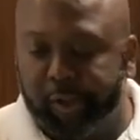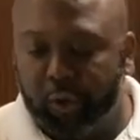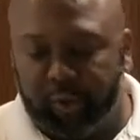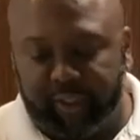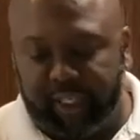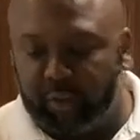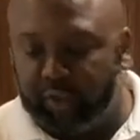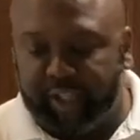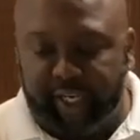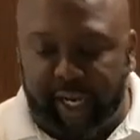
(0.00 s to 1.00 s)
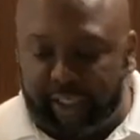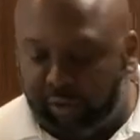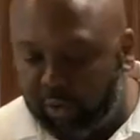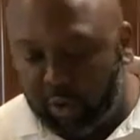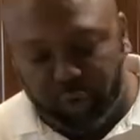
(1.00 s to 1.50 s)
no size what you get out of the
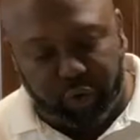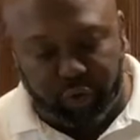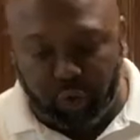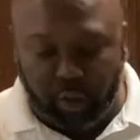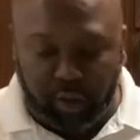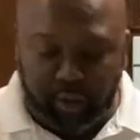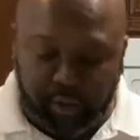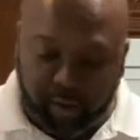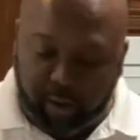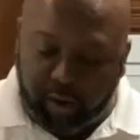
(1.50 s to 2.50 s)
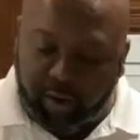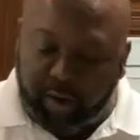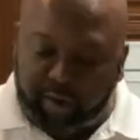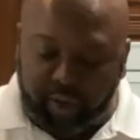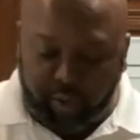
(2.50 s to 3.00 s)
grocery store.
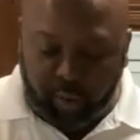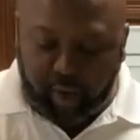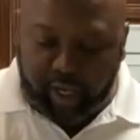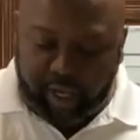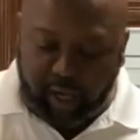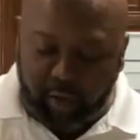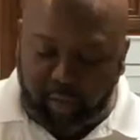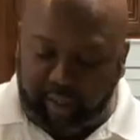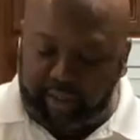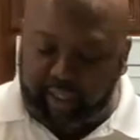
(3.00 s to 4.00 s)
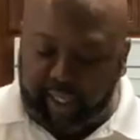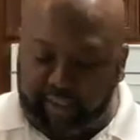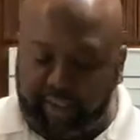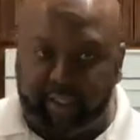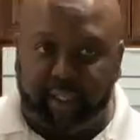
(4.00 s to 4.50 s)
So the way I always
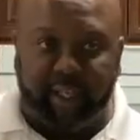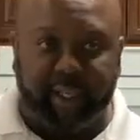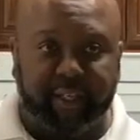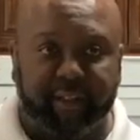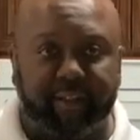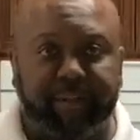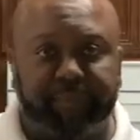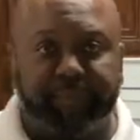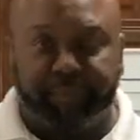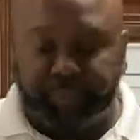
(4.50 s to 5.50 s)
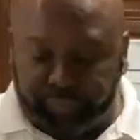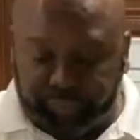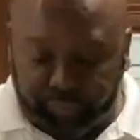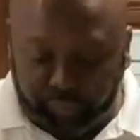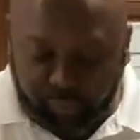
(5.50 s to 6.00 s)
slice it is,
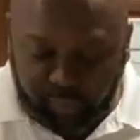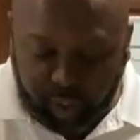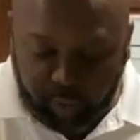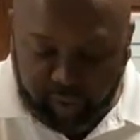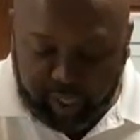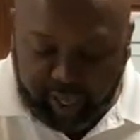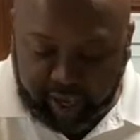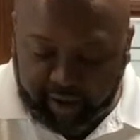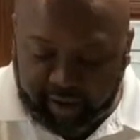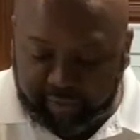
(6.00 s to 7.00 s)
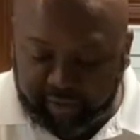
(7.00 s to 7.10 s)
we have